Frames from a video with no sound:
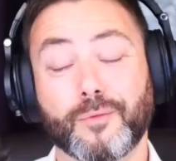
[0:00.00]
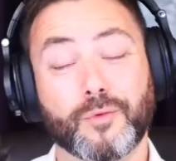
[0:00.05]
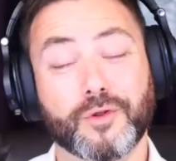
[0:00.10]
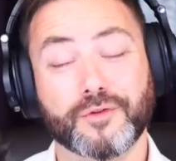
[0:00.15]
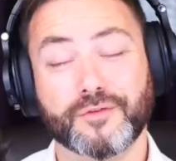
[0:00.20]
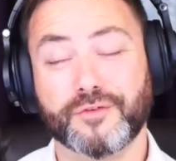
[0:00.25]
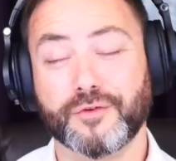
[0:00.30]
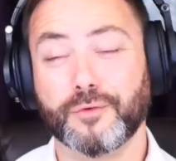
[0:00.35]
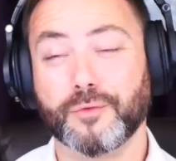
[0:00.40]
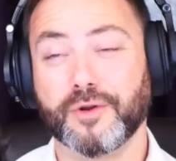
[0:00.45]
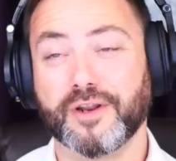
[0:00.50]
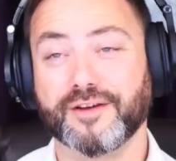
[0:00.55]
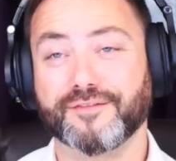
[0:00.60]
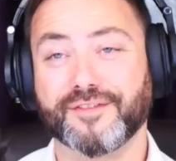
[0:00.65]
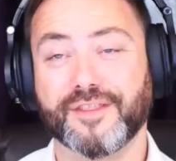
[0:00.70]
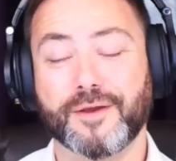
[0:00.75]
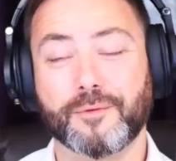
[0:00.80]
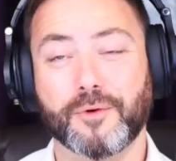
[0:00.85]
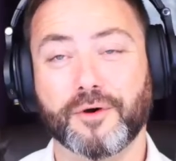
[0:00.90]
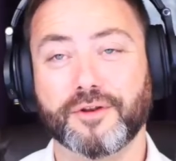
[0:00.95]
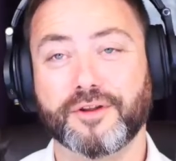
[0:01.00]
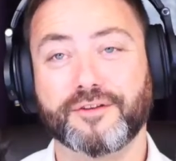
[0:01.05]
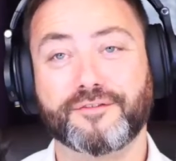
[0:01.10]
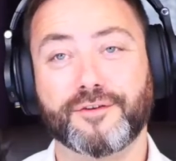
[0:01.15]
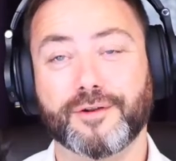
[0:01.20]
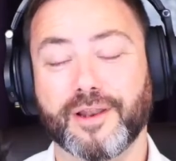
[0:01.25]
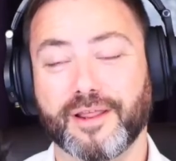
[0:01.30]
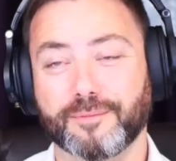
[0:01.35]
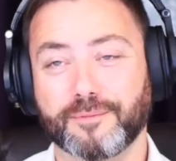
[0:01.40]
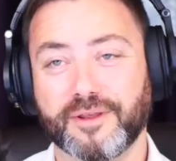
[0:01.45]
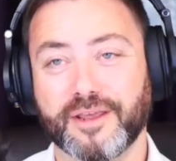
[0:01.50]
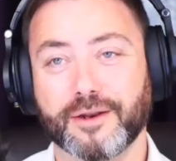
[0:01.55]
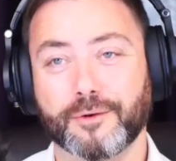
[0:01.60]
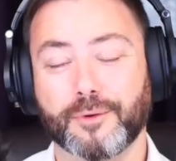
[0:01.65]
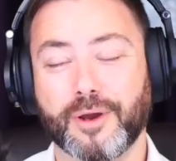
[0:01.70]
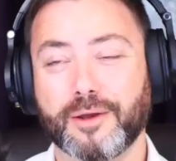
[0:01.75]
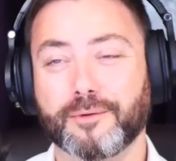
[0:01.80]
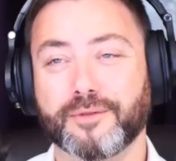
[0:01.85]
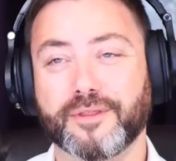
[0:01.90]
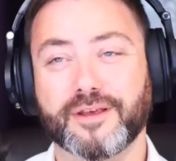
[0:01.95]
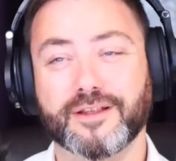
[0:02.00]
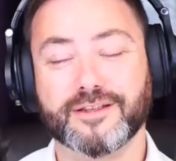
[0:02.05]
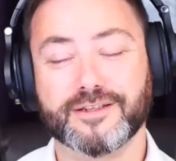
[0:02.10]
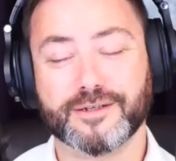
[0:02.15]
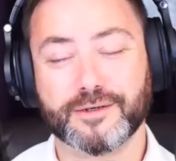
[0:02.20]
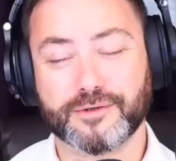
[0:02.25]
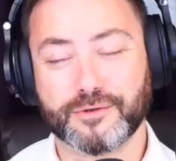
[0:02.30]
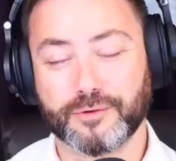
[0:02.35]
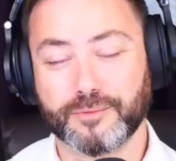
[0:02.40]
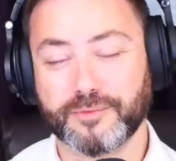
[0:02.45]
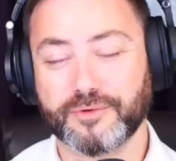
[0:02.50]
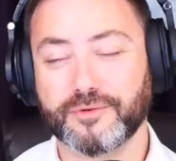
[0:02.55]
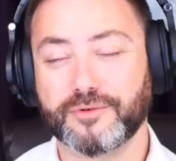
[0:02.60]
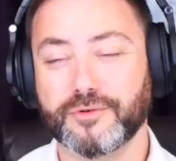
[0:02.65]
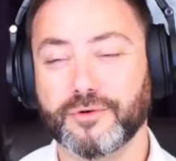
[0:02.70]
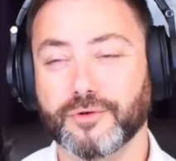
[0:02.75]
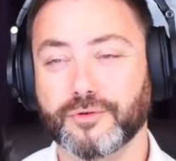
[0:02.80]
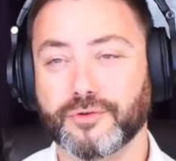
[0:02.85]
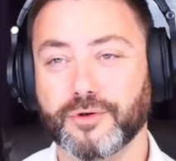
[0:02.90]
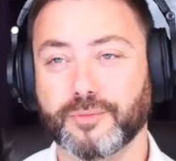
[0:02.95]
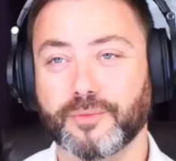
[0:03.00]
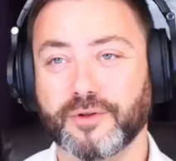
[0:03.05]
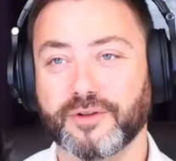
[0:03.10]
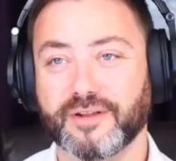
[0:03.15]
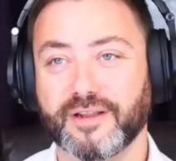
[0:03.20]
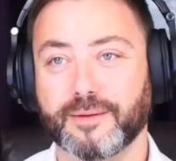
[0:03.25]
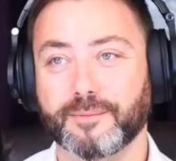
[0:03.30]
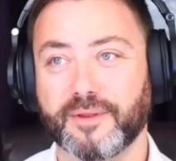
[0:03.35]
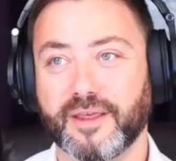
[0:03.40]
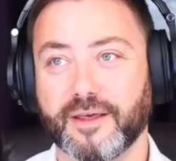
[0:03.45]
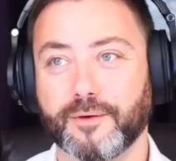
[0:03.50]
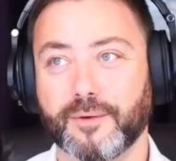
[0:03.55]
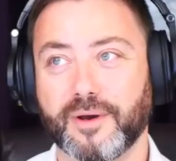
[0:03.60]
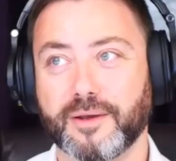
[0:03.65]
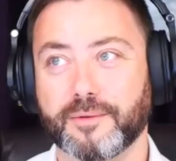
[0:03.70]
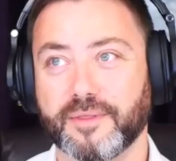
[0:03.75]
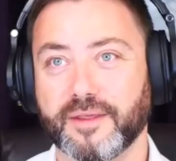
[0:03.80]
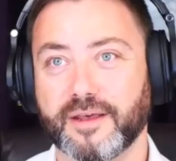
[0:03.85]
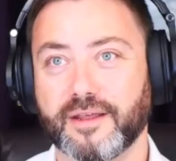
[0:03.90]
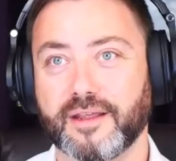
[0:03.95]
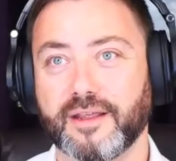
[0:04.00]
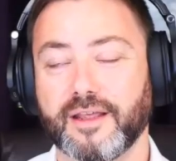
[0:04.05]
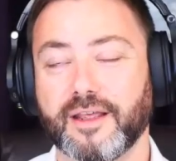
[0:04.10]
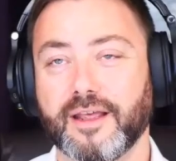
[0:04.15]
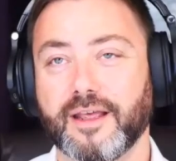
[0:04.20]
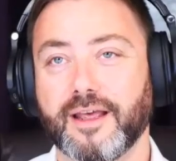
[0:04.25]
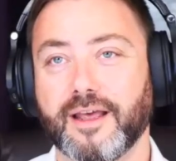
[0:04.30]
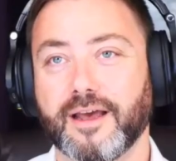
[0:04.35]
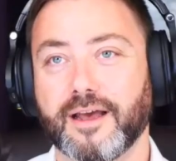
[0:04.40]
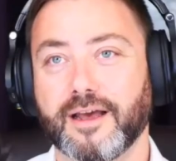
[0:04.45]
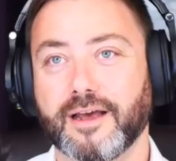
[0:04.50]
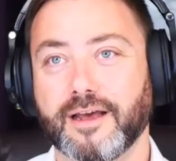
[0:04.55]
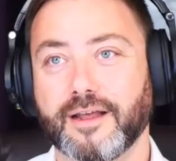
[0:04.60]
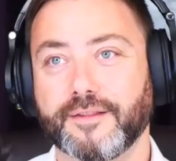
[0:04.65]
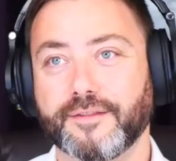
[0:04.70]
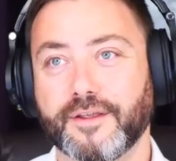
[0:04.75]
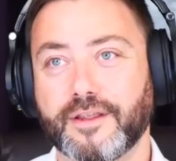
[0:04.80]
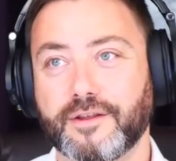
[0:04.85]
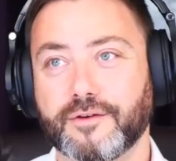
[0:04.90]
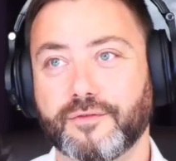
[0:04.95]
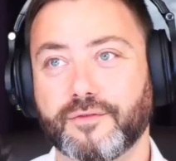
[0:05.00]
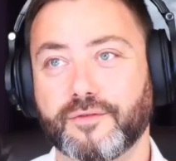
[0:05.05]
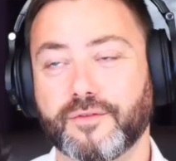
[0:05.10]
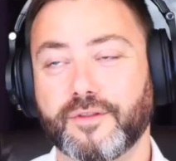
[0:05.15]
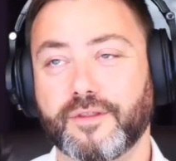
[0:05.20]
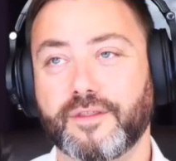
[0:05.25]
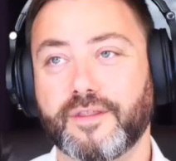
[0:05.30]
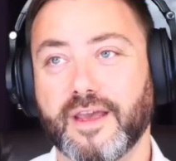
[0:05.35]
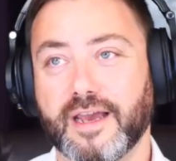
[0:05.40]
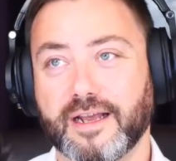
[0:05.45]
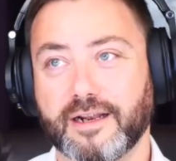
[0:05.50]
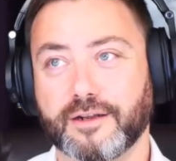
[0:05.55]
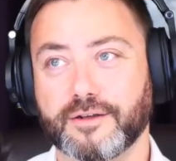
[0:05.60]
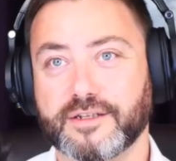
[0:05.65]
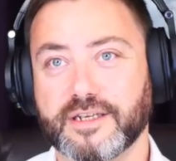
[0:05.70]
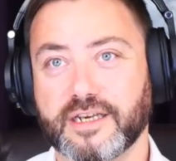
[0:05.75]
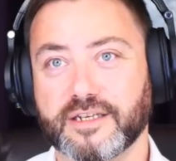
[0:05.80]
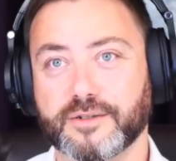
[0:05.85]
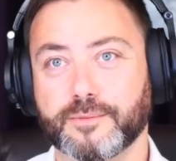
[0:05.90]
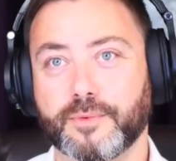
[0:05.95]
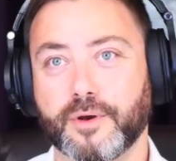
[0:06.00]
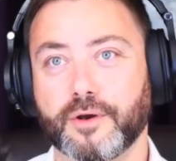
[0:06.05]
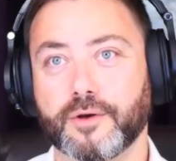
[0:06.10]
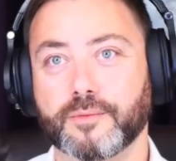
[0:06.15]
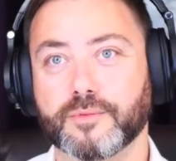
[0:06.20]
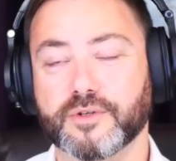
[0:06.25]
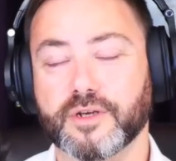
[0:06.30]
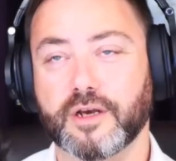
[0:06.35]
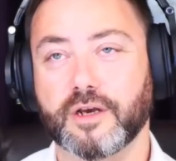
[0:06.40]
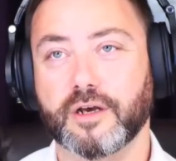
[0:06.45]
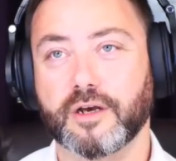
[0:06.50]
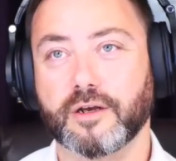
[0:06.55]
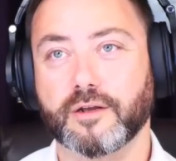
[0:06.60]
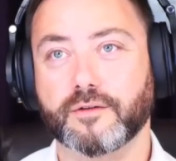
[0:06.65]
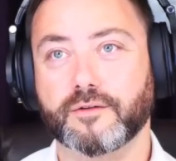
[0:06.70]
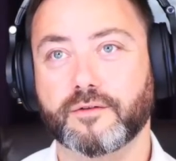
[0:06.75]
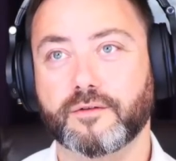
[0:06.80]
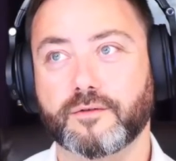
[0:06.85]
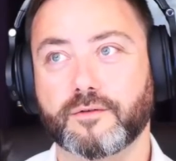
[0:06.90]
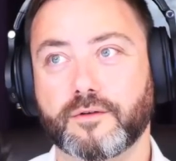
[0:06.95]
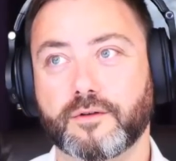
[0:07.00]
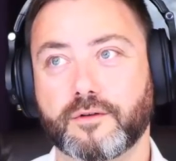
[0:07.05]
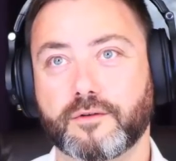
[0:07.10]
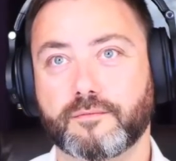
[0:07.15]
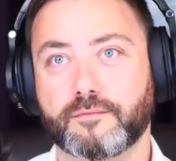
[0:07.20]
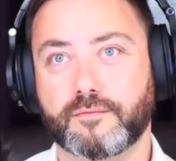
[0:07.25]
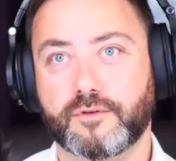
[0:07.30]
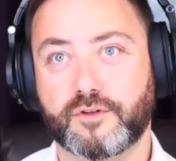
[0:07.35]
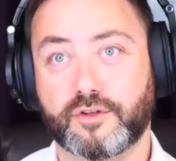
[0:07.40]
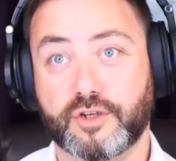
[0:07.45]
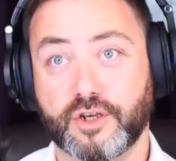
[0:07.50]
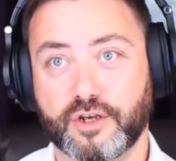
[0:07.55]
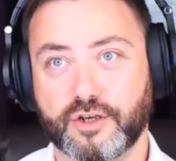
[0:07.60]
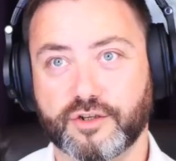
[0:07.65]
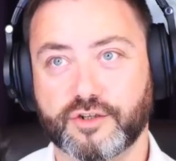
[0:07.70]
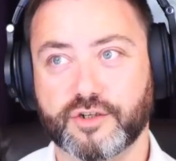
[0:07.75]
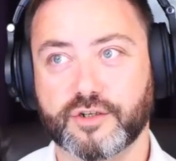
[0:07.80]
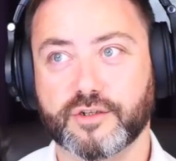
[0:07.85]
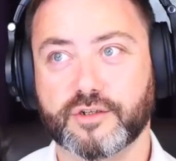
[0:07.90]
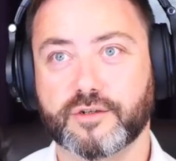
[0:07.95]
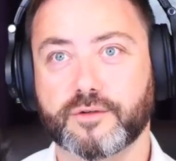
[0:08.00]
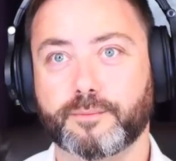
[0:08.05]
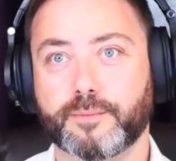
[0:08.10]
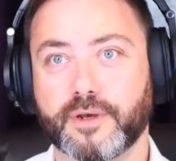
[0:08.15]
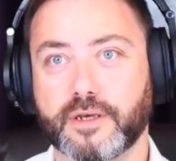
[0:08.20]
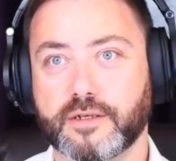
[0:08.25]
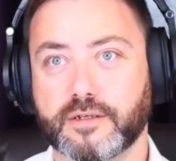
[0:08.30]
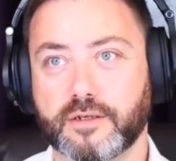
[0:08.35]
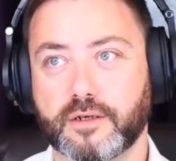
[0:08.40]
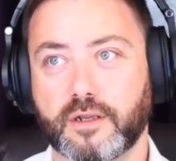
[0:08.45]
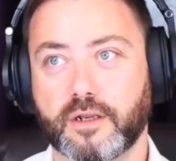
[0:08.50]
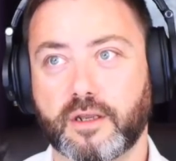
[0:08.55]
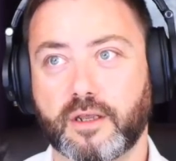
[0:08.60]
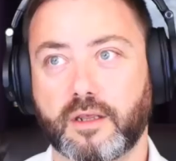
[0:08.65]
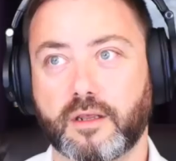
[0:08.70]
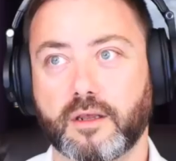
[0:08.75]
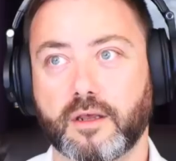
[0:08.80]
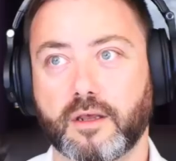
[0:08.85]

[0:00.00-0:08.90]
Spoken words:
do whatever they want if you let them get away with it, and so it's your job not to let them get away with it. And then the Anglo-Saxon poems are dirges, basically,